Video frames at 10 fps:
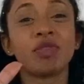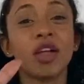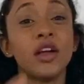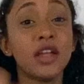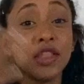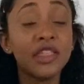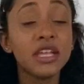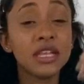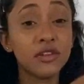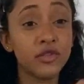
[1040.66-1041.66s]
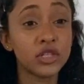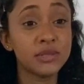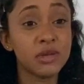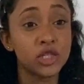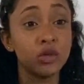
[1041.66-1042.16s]
Another thing that I forgot to
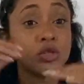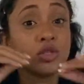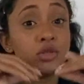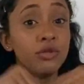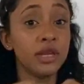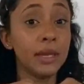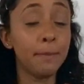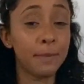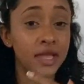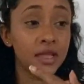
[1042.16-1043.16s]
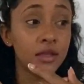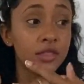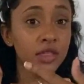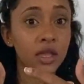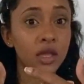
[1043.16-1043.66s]
mention, which is a really big
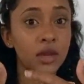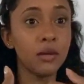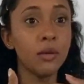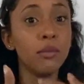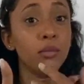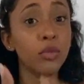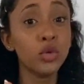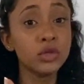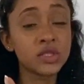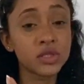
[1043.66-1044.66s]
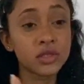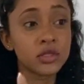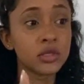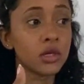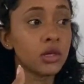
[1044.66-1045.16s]
thing in
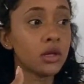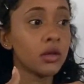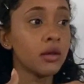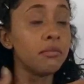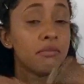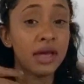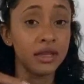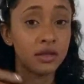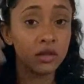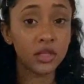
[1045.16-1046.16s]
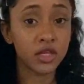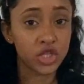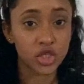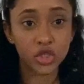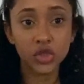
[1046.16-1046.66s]
most medical
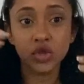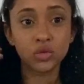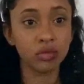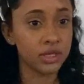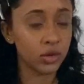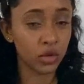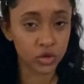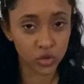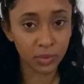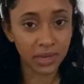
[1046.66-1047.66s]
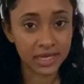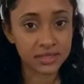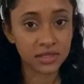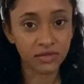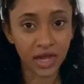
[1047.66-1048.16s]
conditions, so it also applies
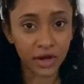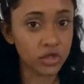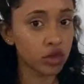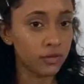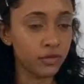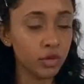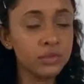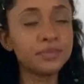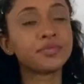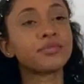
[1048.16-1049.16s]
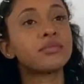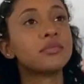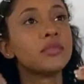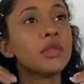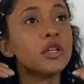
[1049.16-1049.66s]
to the virus or the flu,
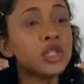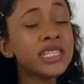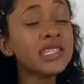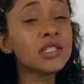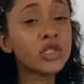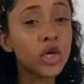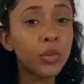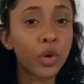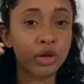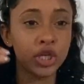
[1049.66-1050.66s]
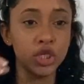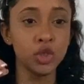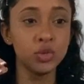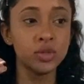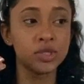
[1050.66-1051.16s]
try to stop or
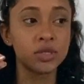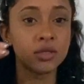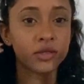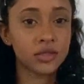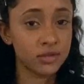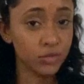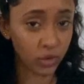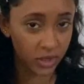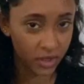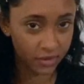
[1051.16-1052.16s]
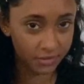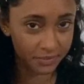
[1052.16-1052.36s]
reduce smoking.